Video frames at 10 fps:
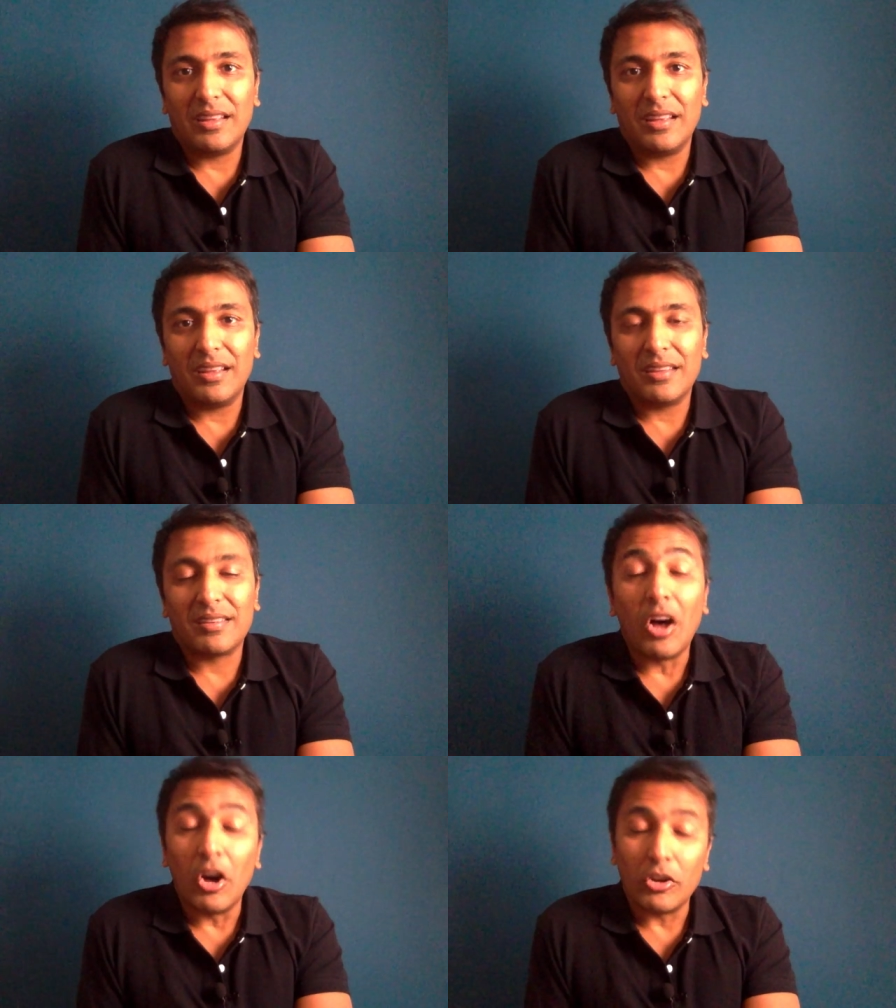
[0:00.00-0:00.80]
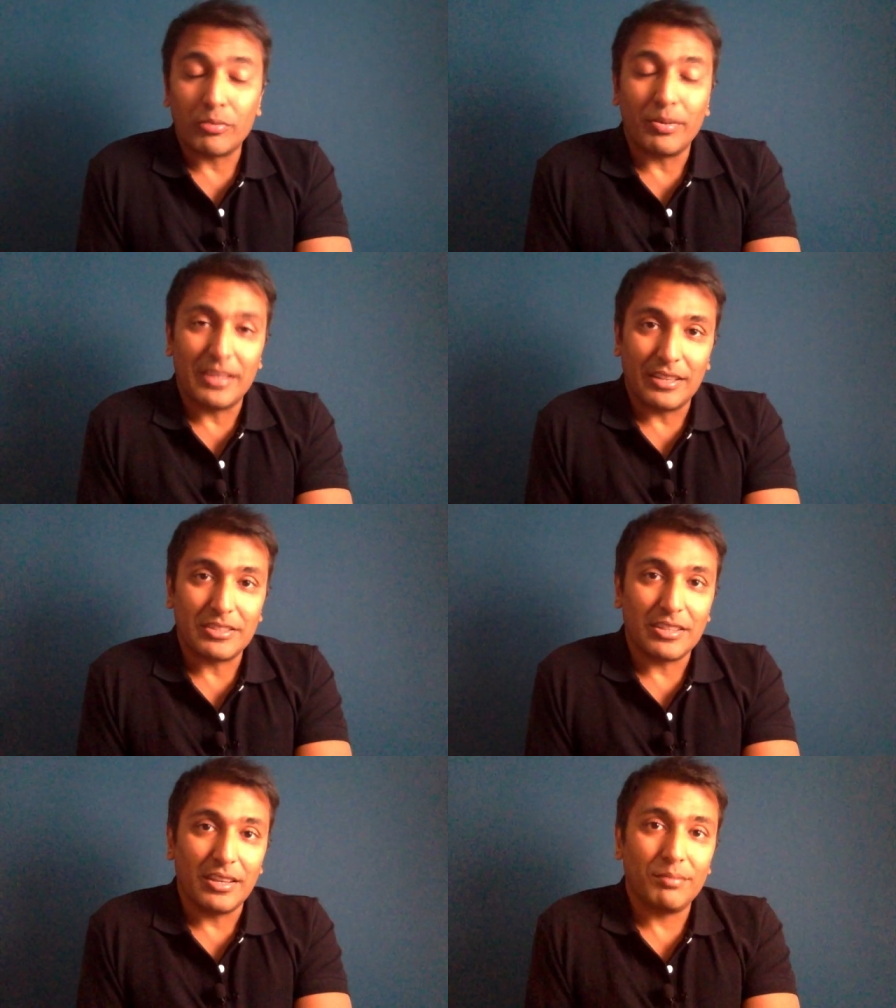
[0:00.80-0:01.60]
it's a heartbreaking
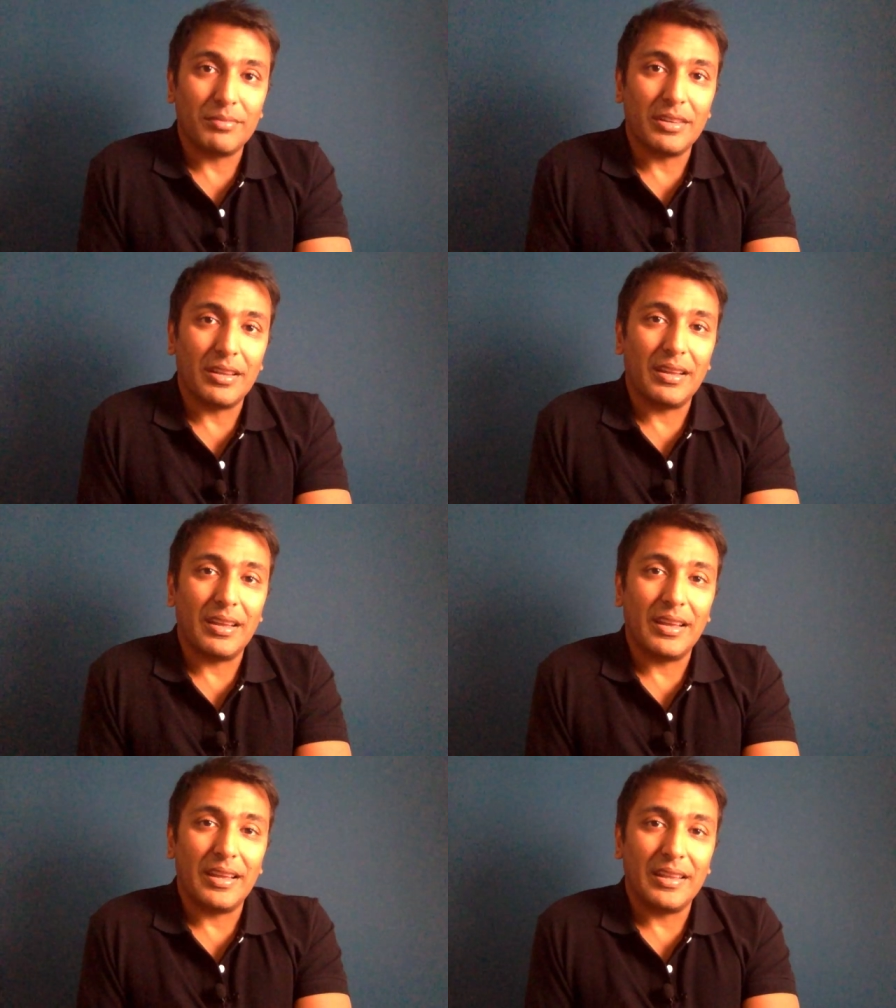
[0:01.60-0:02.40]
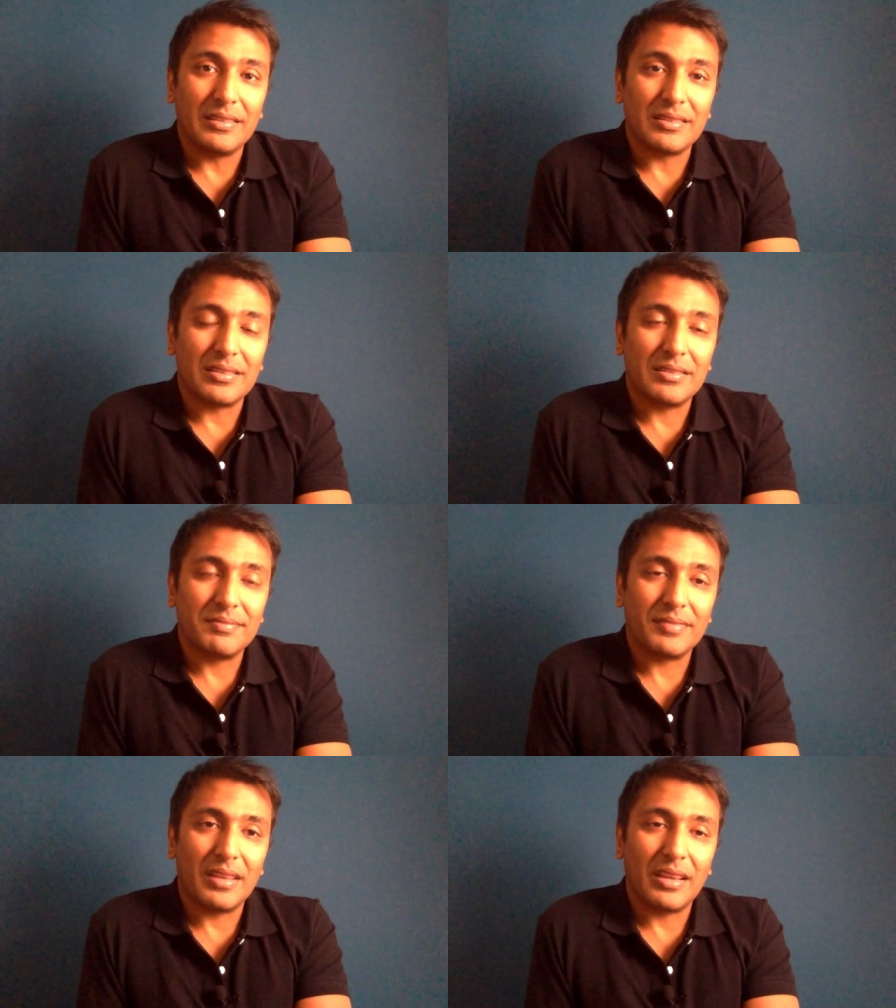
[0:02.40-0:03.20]
time, and
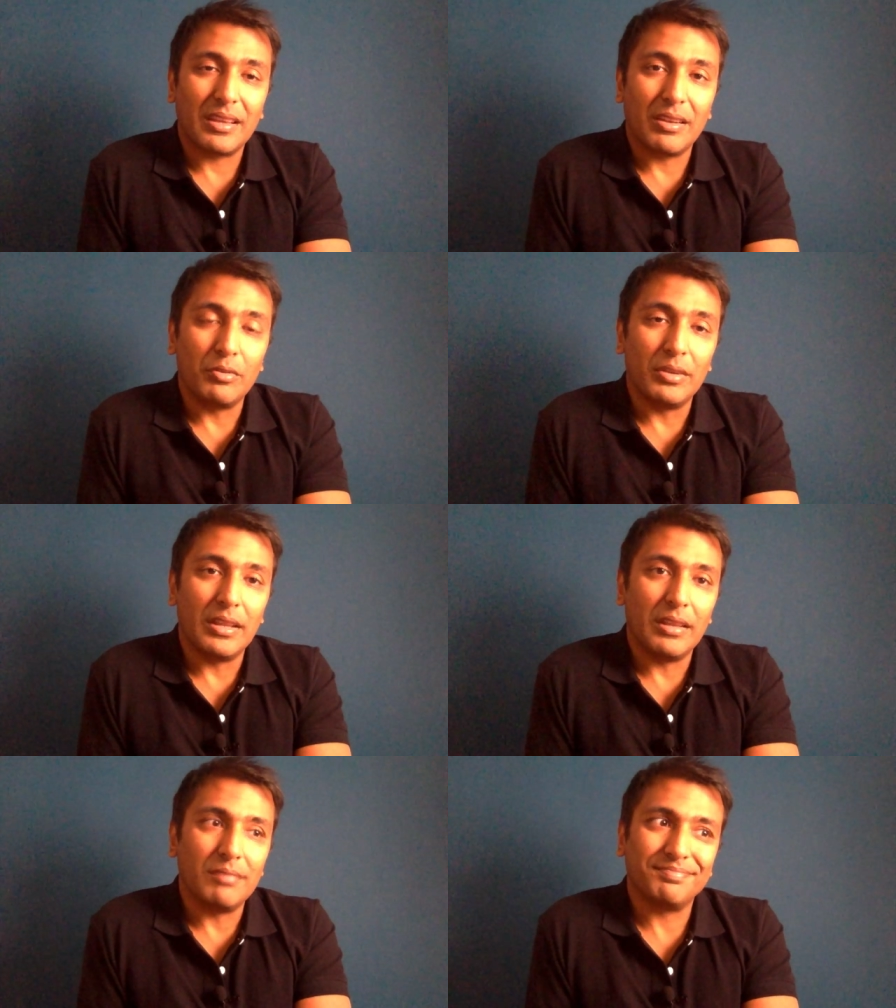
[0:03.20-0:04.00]
I can only